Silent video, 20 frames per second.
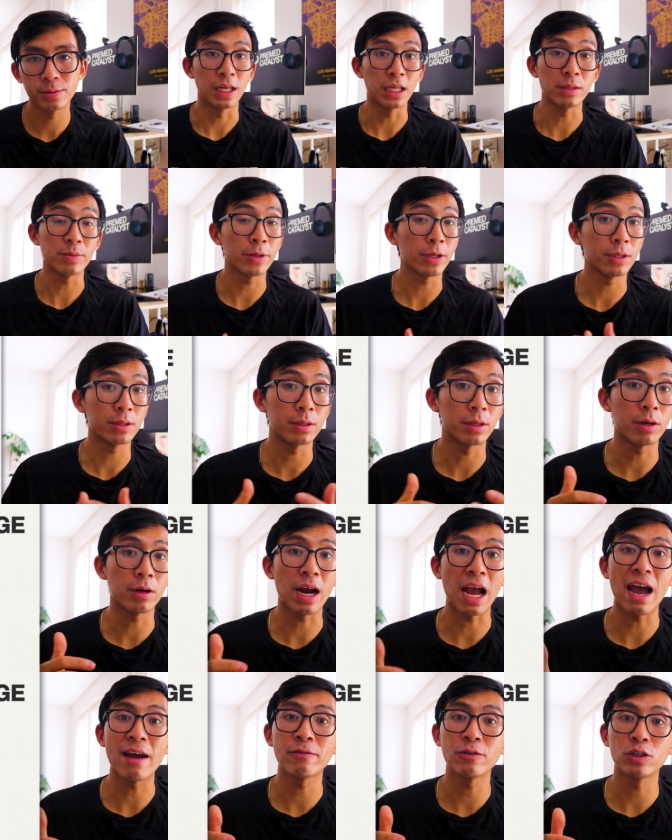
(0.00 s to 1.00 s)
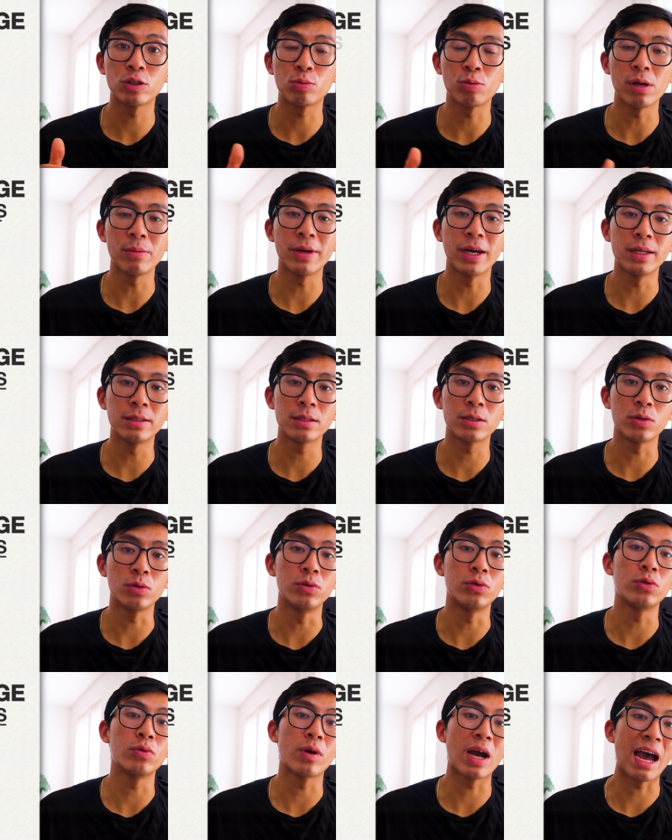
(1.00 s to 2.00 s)
That's because they're average pre-meds who
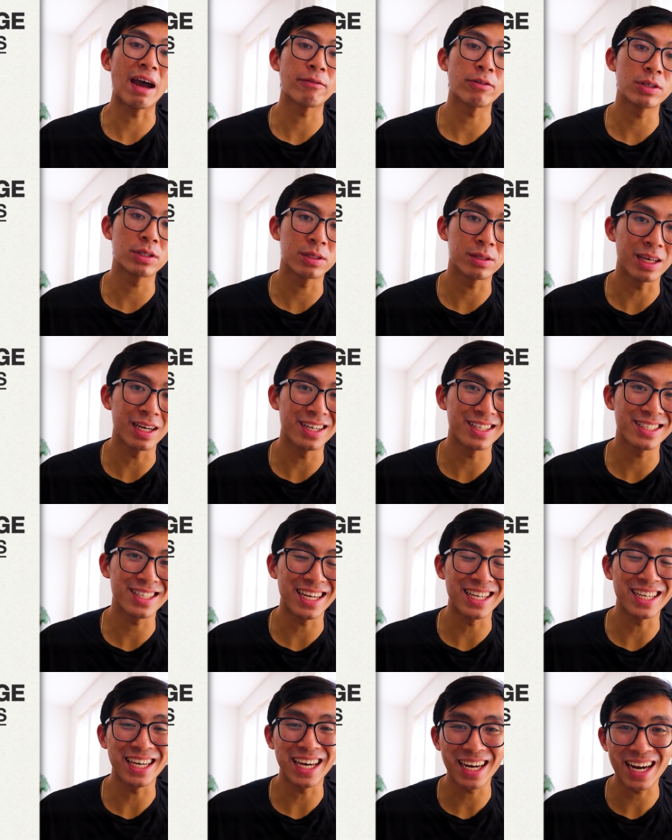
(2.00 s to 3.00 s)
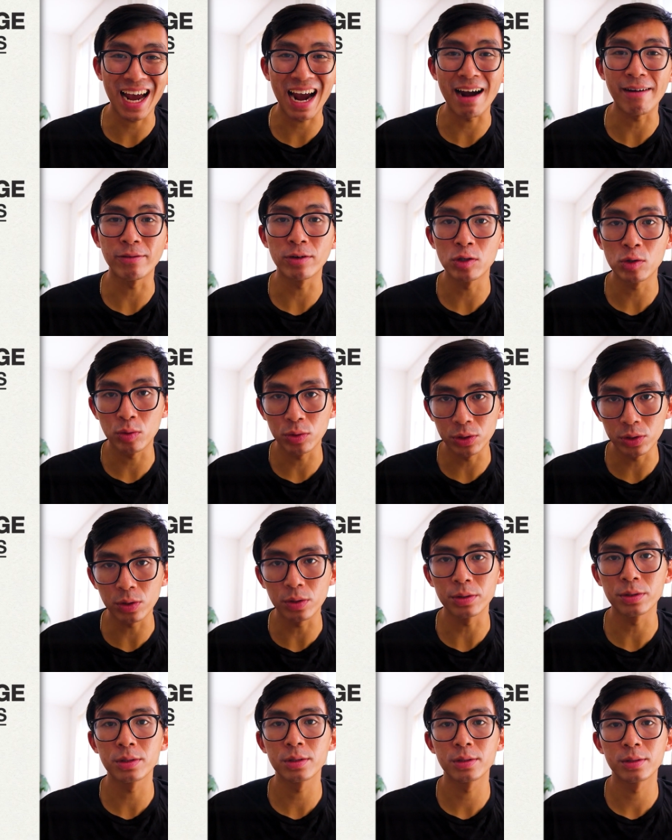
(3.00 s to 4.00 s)
do average things and get average
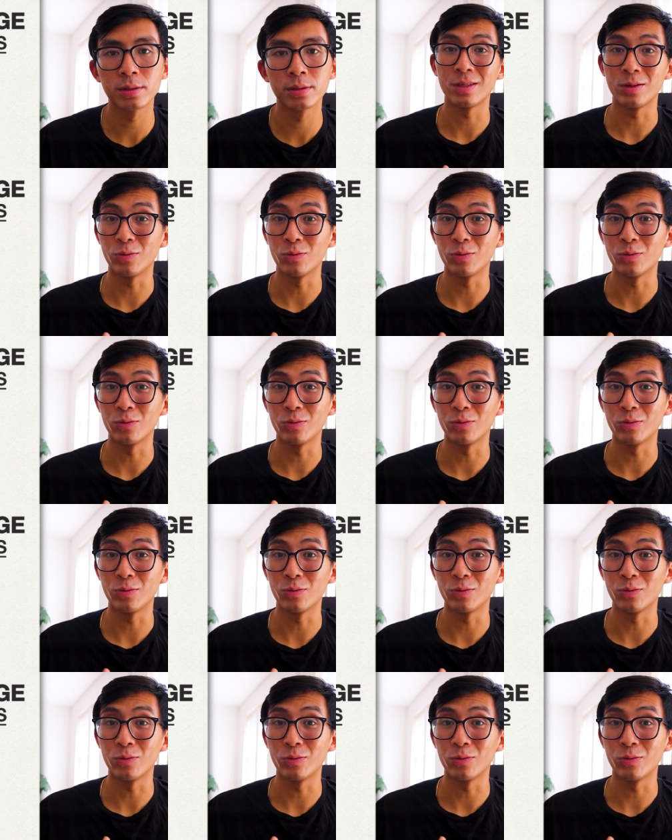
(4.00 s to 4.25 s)
results.